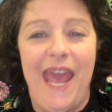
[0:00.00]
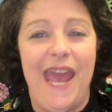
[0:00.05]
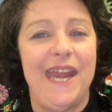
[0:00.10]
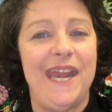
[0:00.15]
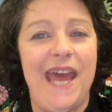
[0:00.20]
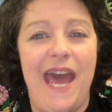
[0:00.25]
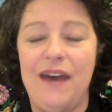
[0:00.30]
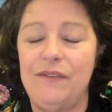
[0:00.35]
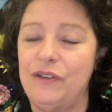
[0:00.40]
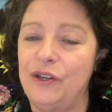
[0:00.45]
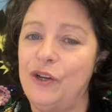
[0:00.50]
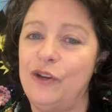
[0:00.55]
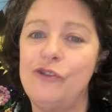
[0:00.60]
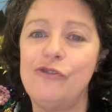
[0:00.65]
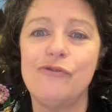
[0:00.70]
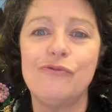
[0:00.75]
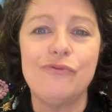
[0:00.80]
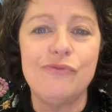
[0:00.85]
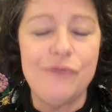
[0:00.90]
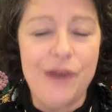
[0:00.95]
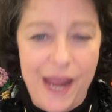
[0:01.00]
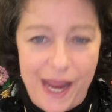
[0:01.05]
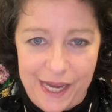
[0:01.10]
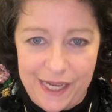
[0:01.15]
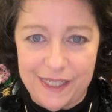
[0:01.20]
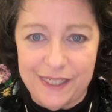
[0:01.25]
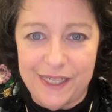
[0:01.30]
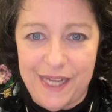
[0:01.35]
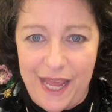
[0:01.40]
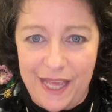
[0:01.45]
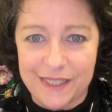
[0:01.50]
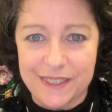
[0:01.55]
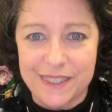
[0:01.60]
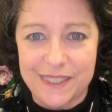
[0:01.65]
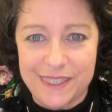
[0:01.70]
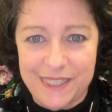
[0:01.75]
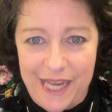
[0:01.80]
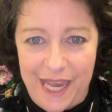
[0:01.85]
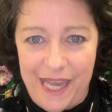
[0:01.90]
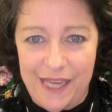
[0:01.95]
and have a great
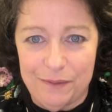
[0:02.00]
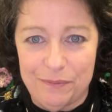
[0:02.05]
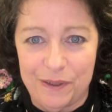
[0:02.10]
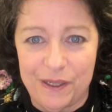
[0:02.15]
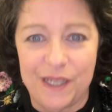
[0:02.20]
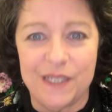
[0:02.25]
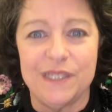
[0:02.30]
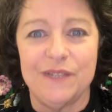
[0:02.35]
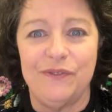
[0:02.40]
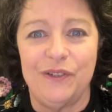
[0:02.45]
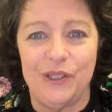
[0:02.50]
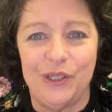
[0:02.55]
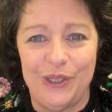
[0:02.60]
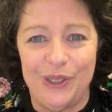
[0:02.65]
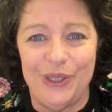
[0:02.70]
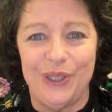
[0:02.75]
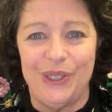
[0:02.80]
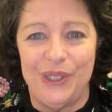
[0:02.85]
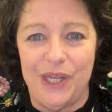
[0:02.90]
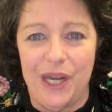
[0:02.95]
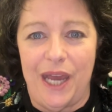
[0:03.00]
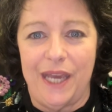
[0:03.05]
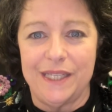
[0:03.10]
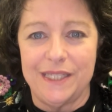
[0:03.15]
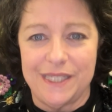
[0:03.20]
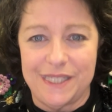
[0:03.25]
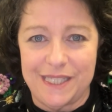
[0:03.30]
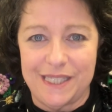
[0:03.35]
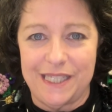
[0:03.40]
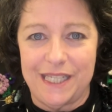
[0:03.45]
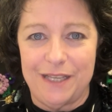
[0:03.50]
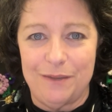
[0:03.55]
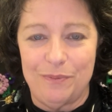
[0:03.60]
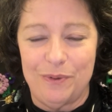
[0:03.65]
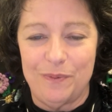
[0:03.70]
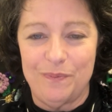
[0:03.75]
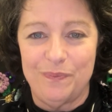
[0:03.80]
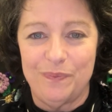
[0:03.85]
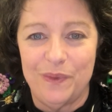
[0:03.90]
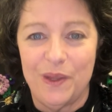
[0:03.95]
next day because of a good night's sleep.